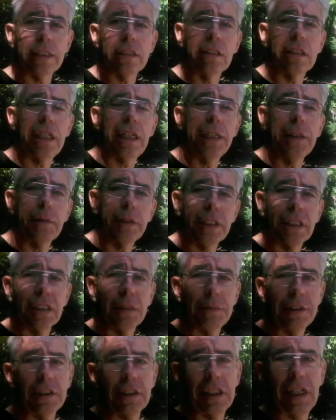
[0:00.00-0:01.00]
Right, today we're going
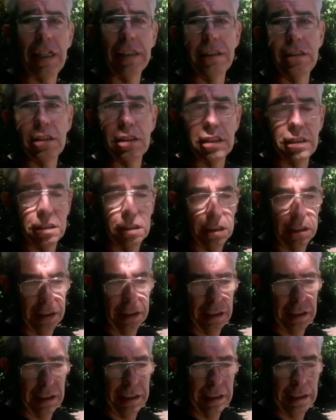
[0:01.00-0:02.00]
to be changing
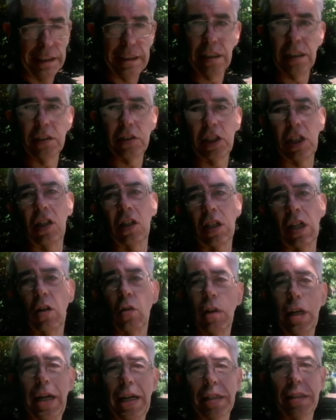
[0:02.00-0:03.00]
the
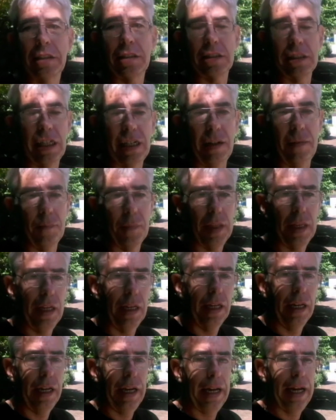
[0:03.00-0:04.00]
charcoal canister
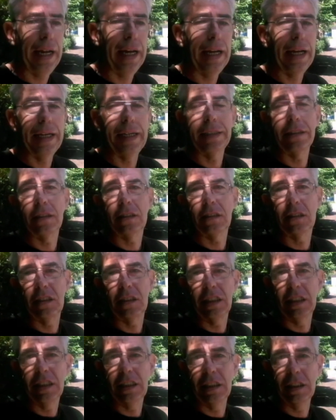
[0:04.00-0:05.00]
and
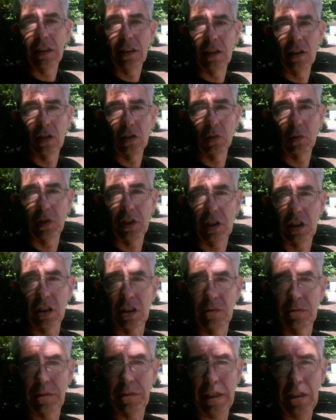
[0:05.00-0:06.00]
the
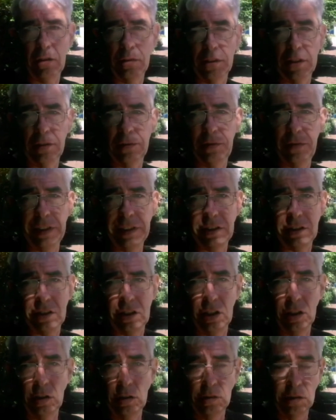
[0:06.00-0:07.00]
non-return valve that fits
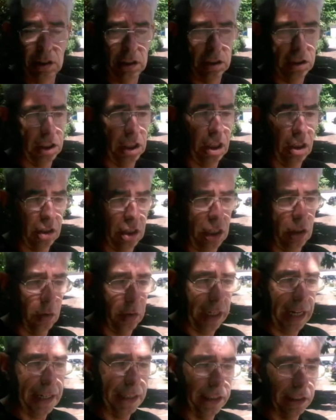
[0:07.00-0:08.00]
to the
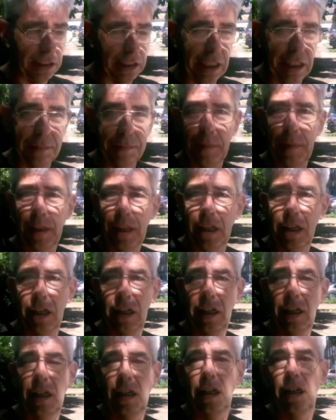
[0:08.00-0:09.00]
charcoal canister.
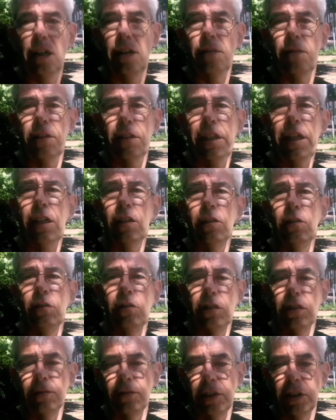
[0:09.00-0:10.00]
For
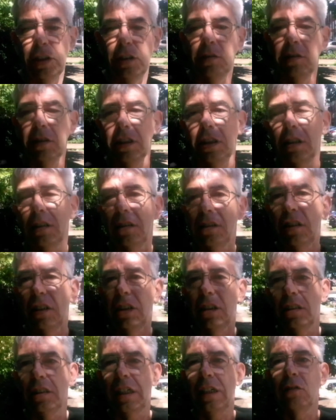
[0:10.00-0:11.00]
those of you
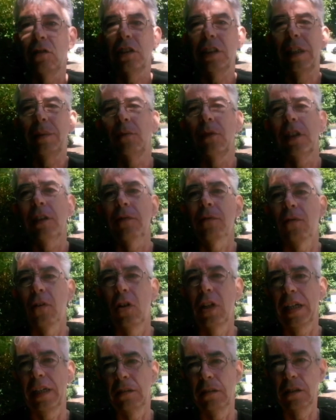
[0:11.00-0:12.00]
that don't generally
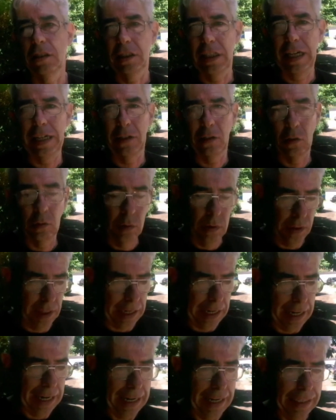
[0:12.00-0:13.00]
follow the channel,
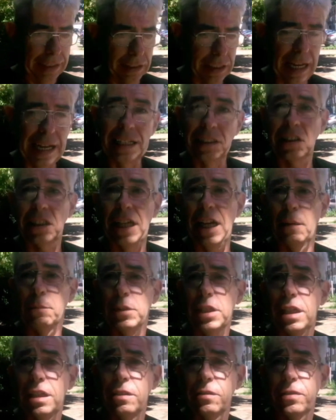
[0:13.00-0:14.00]
and as an
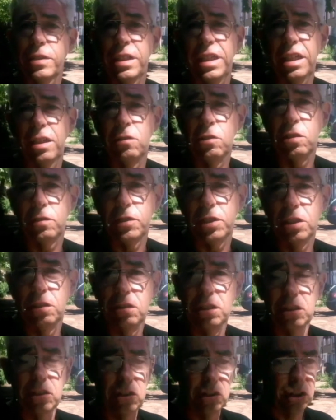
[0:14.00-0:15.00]
update for those of you
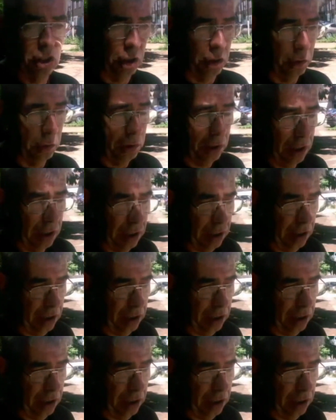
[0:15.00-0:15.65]
that do,